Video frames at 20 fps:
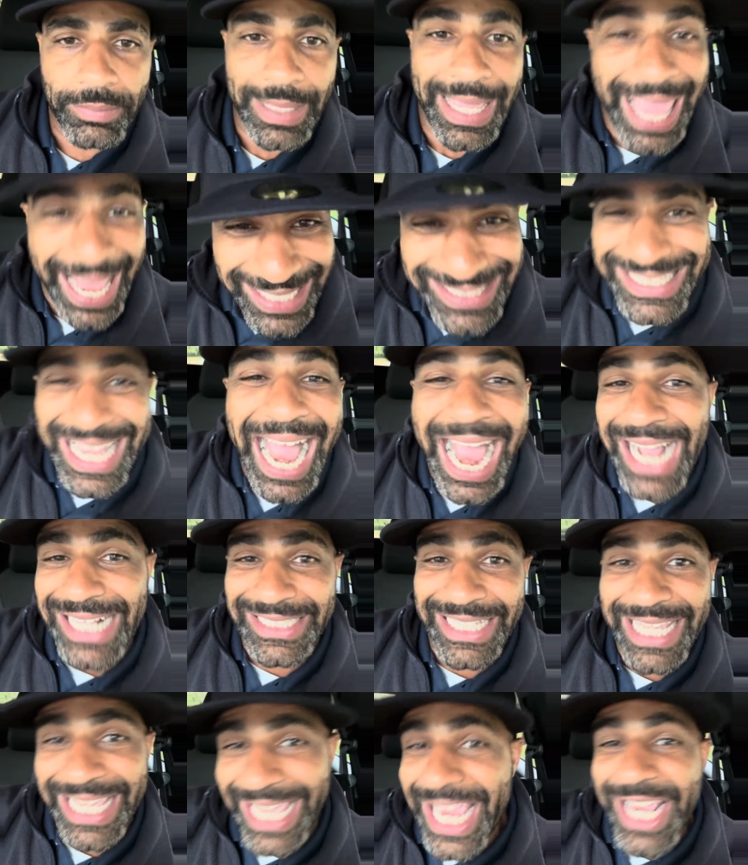
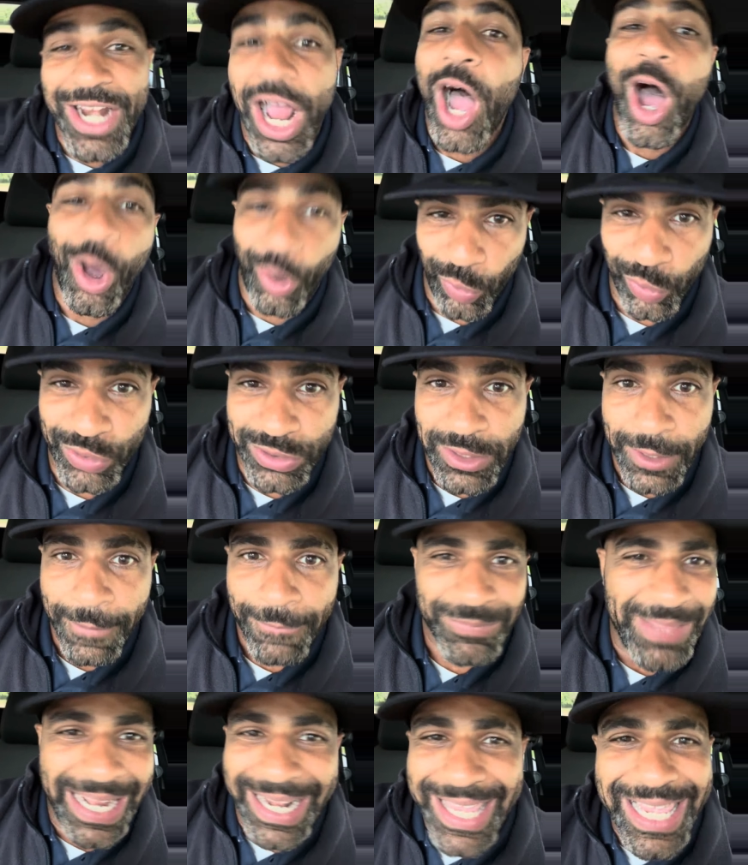Exactly. He knows
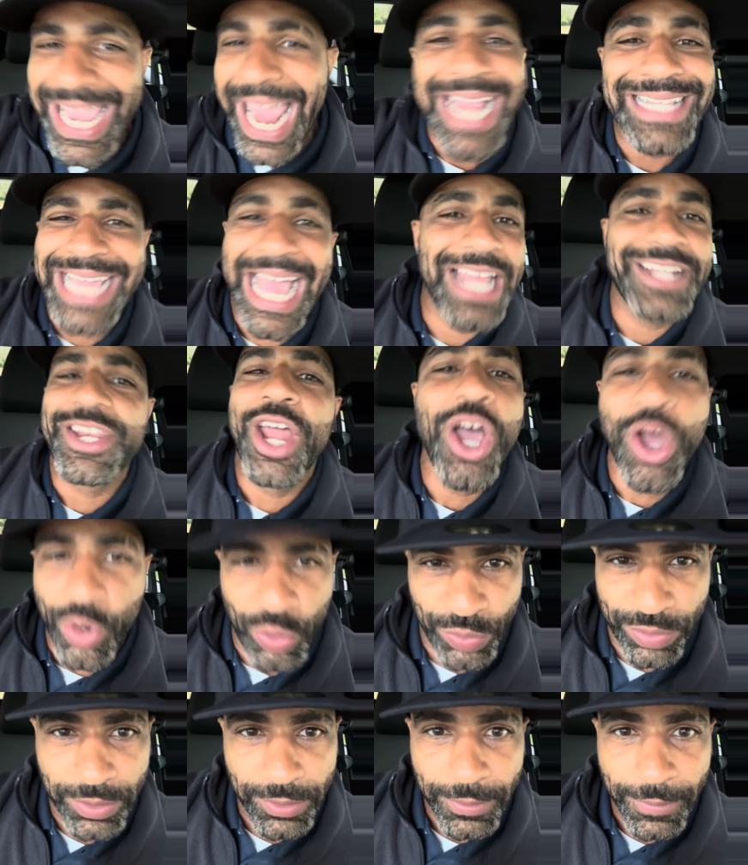that he ain't that
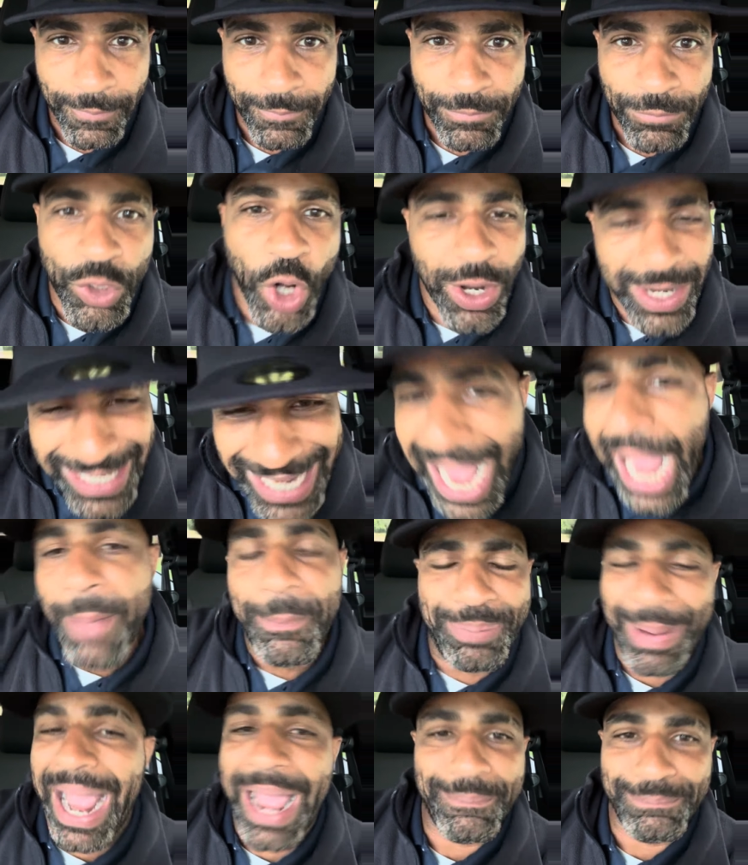dude. You're not
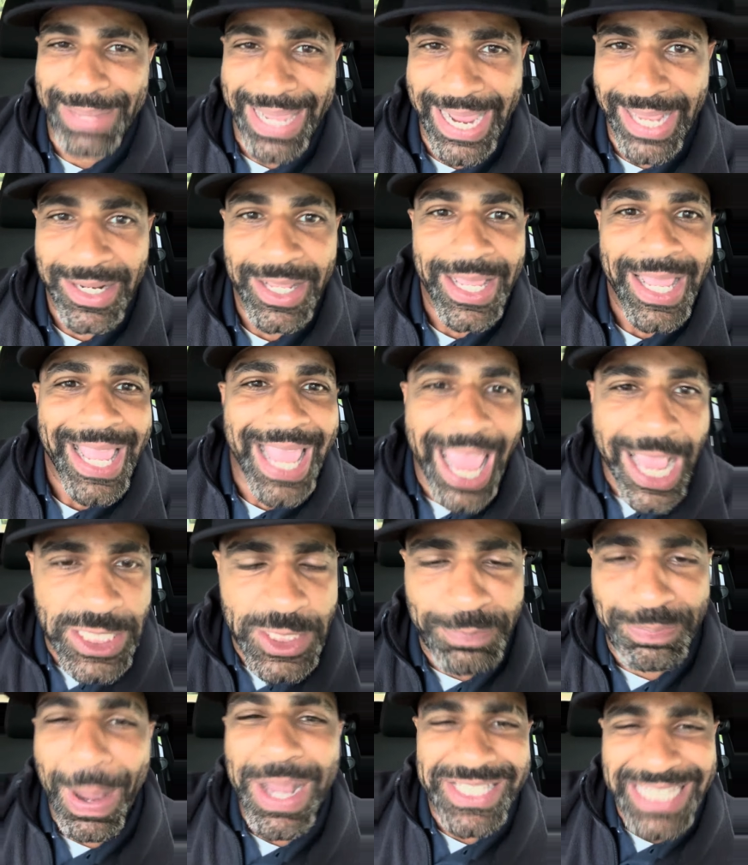Batman,
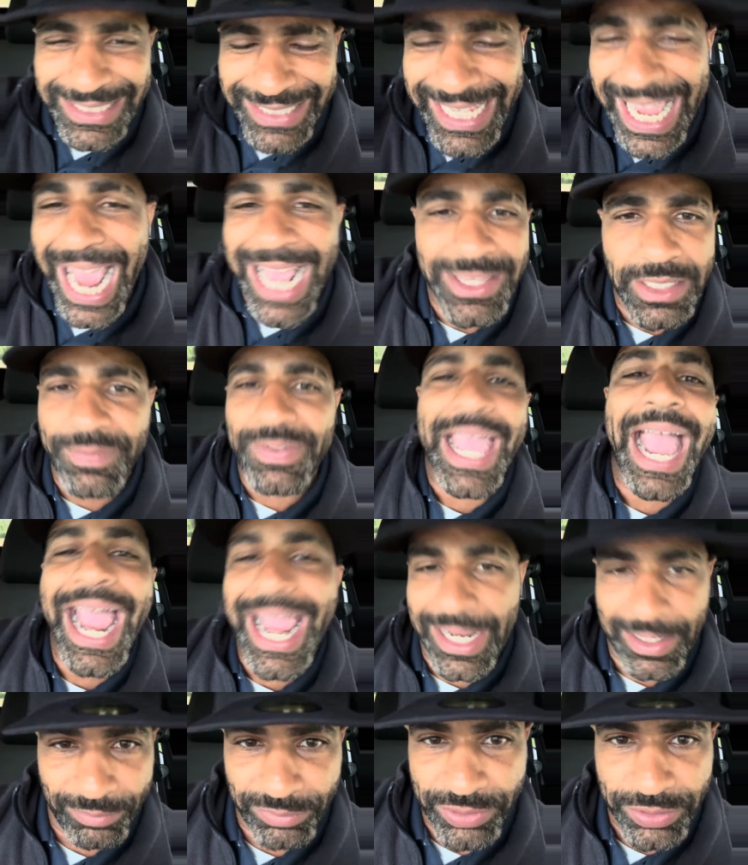especially at the end of
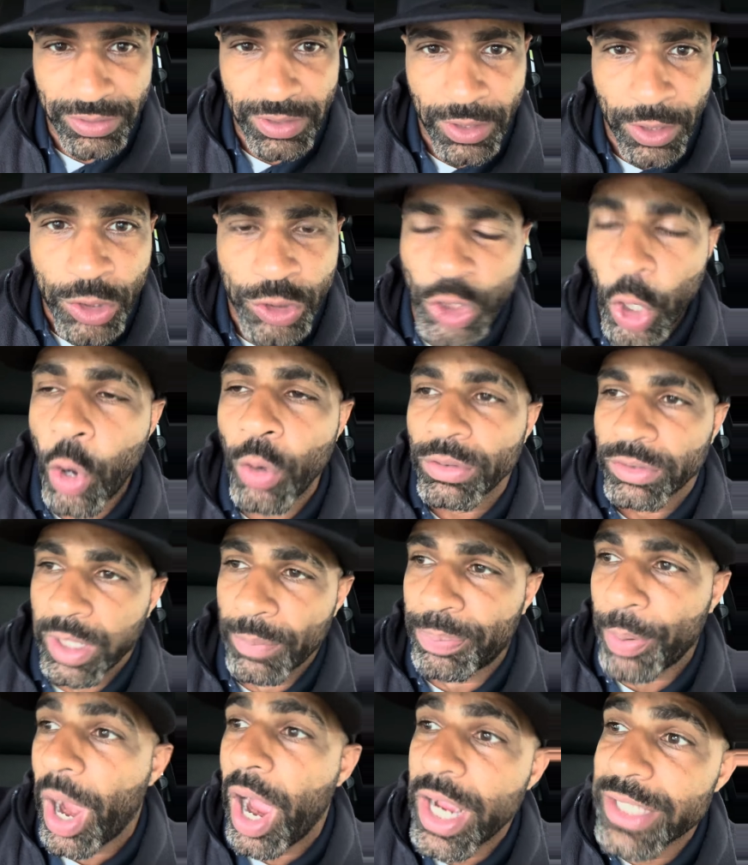games. So
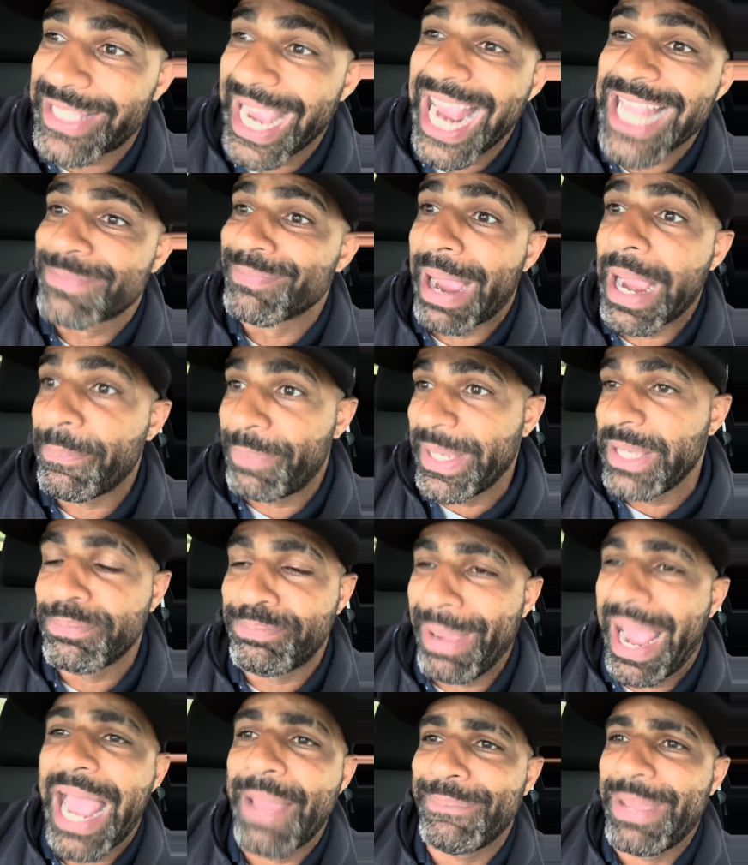LeBron James might be
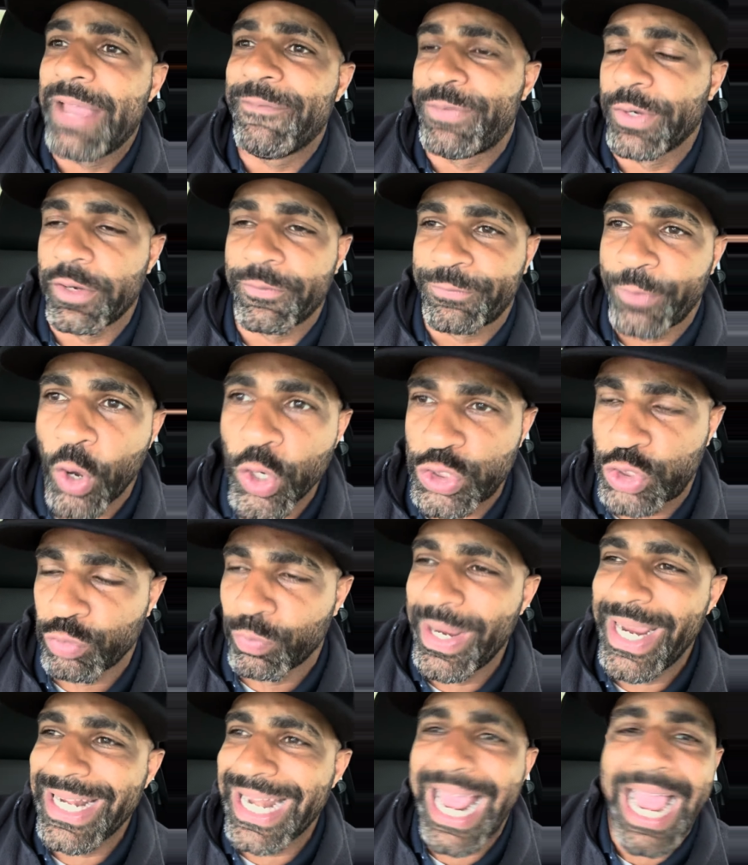Batman for the first
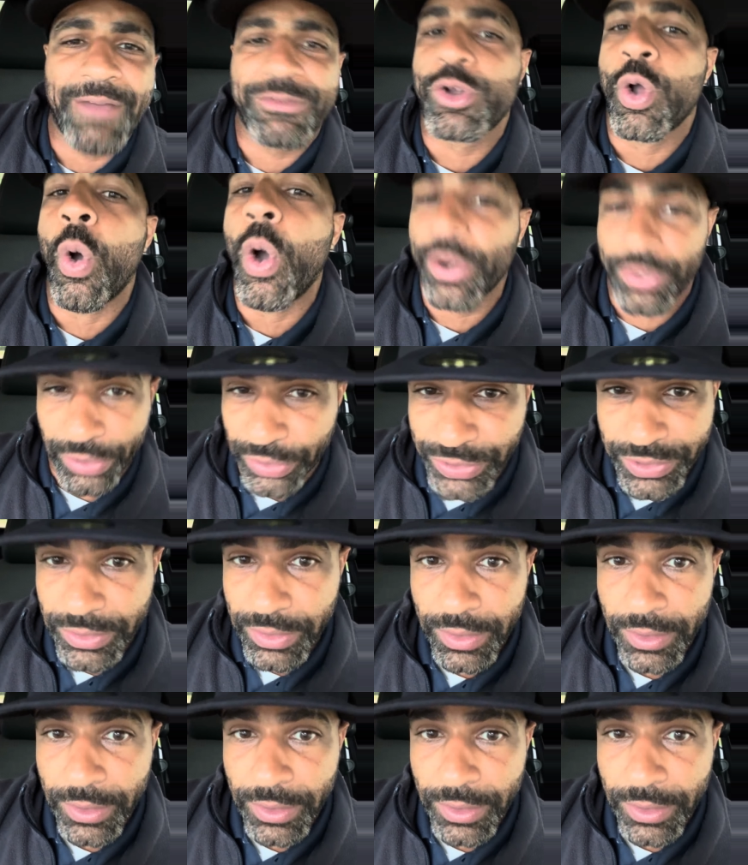three and a half quarters,